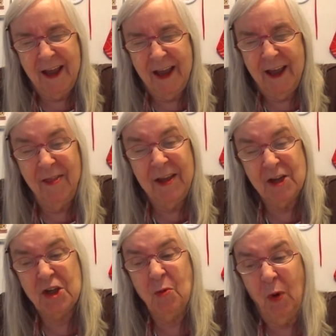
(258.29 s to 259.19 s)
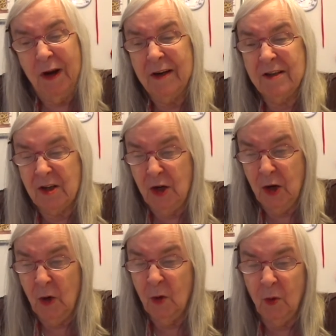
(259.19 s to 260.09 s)
And then she wanted to
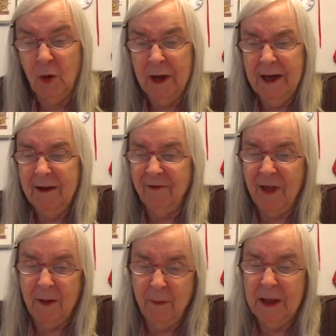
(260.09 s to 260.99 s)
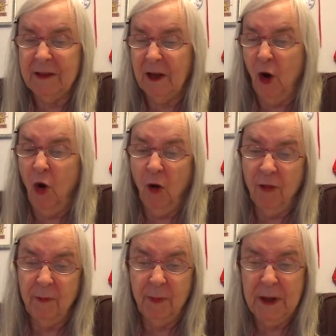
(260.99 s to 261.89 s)
know if that meant that all
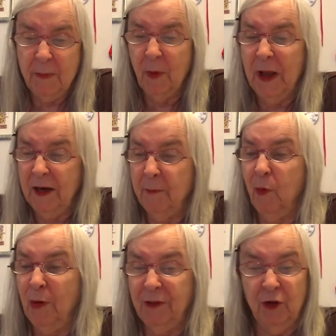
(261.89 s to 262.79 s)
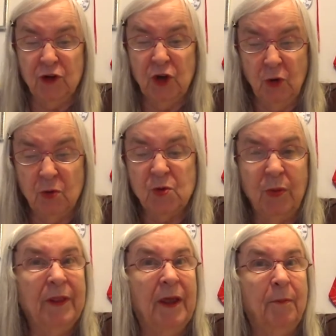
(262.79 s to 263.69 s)
the people had to point their toes
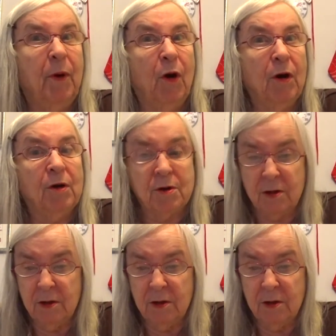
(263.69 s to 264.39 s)
when they parked.